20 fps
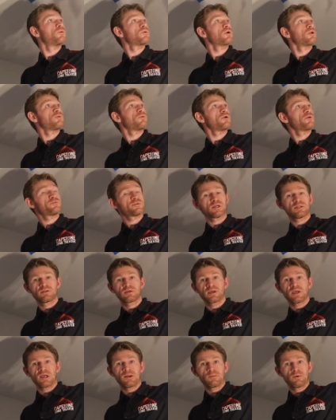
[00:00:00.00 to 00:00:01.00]
We're going to rotate
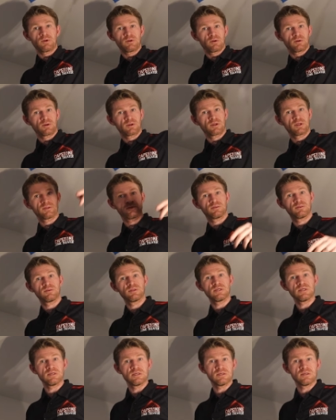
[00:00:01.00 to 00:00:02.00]
the camera, get
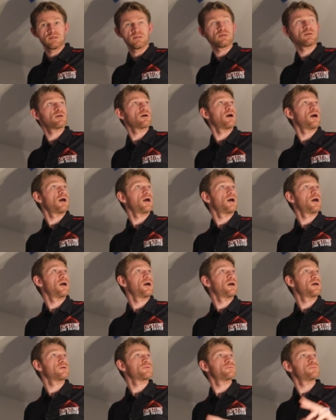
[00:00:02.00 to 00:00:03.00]
the
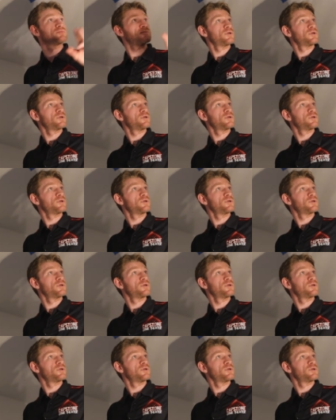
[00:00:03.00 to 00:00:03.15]
uh,